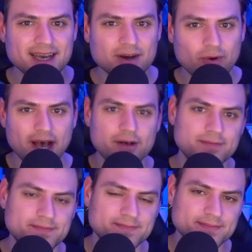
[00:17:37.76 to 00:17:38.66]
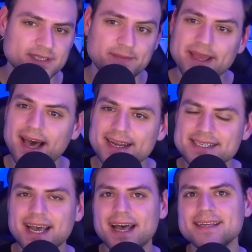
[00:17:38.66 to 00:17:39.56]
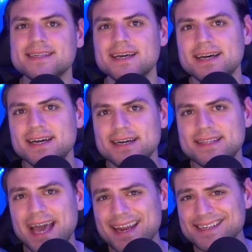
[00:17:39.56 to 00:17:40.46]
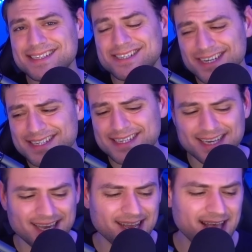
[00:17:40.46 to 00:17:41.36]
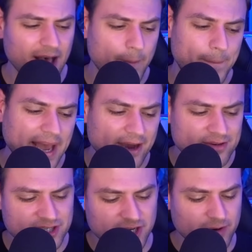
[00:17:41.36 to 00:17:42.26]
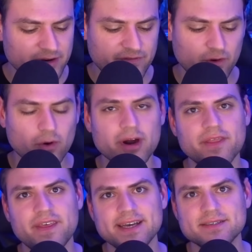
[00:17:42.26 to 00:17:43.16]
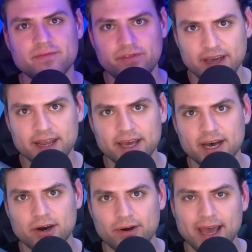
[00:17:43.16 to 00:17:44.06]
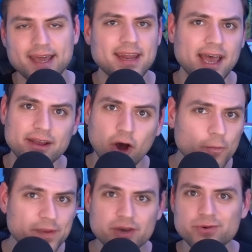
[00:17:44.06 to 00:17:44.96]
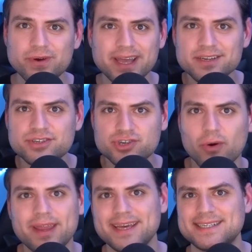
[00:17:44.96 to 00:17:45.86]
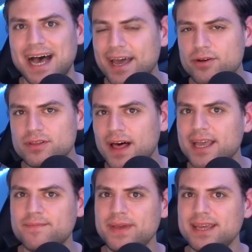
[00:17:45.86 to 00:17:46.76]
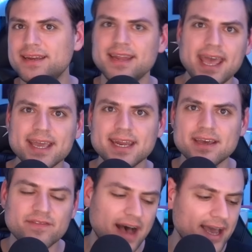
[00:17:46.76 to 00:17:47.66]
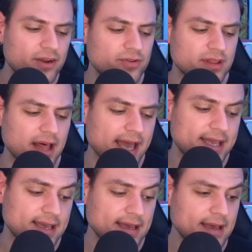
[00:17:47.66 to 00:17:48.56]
well, to be honest, guys, that is just gonna about do it for this video. And I hope you enjoyed it. I don't like being negative. I don't like,